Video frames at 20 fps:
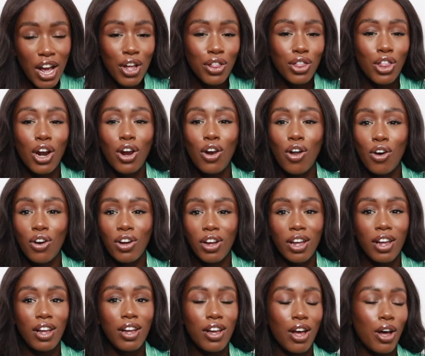the longer
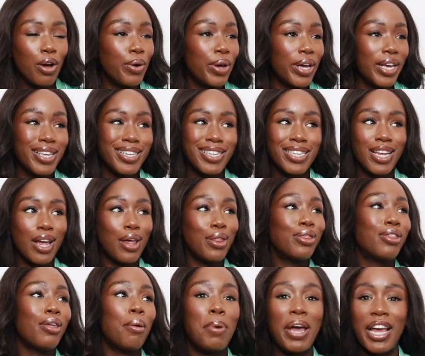a coat is,
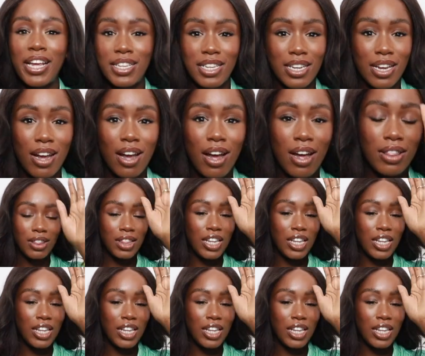the better.